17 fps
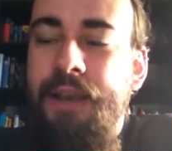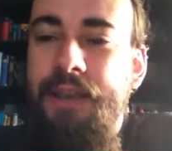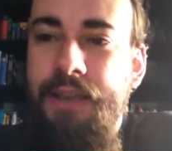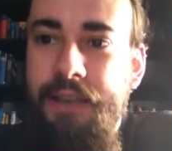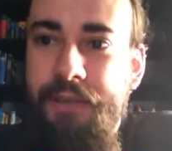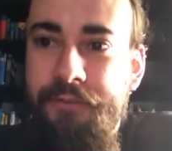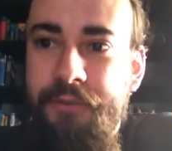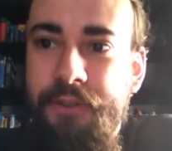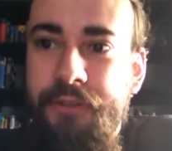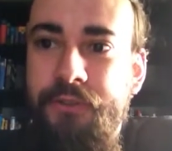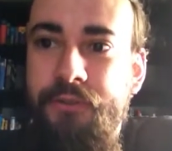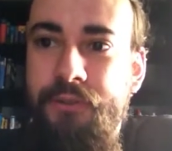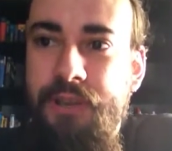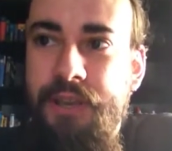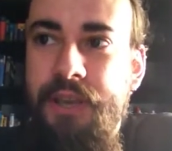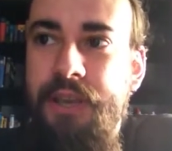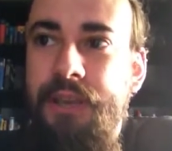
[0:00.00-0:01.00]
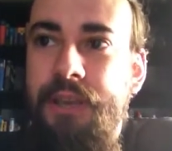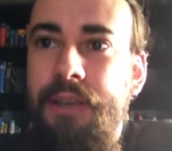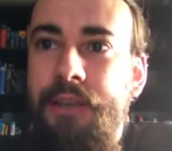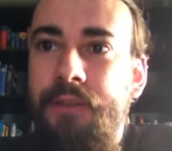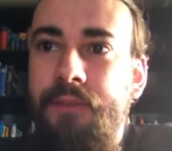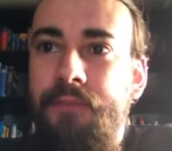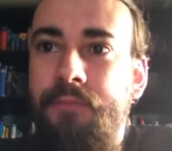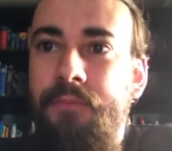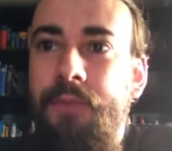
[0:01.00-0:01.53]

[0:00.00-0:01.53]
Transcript: even today,